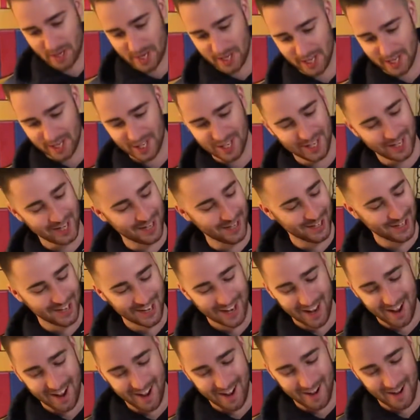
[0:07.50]
mat.
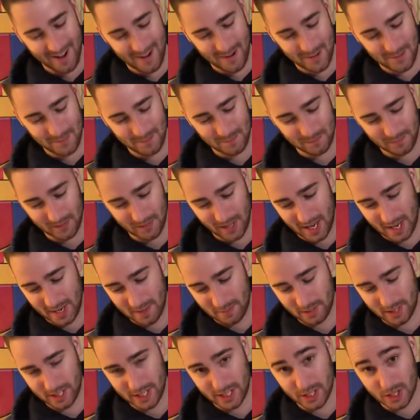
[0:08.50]
I
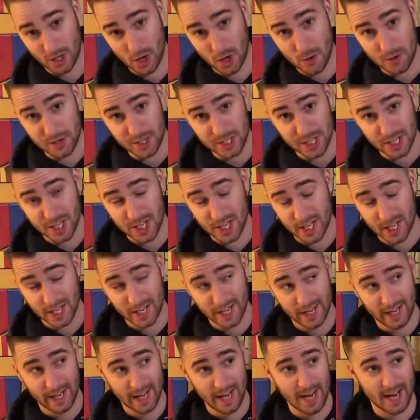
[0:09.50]
played Gouki,
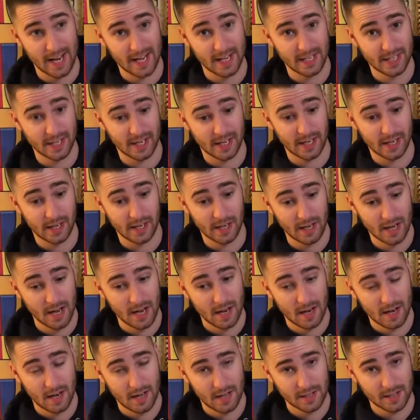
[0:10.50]
and the
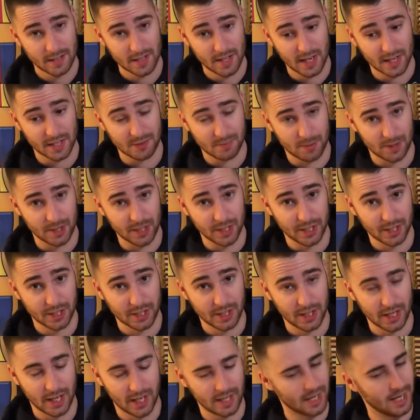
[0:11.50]
deck's pretty
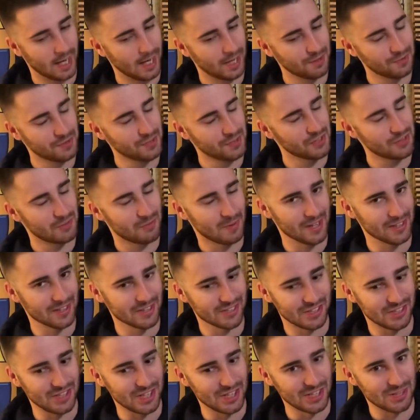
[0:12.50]
good. I don't think the ban
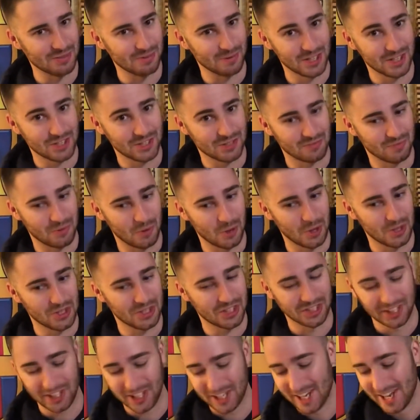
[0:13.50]
list changed much,
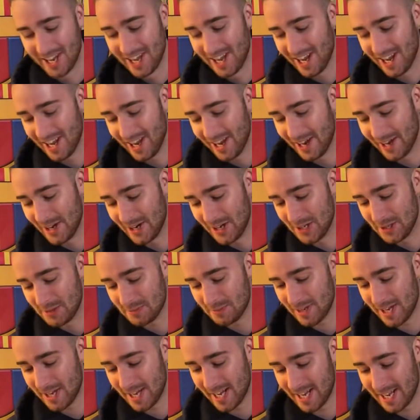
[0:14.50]
unfortunately.
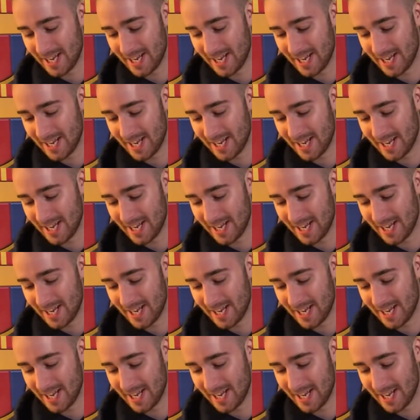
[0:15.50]
Yeah,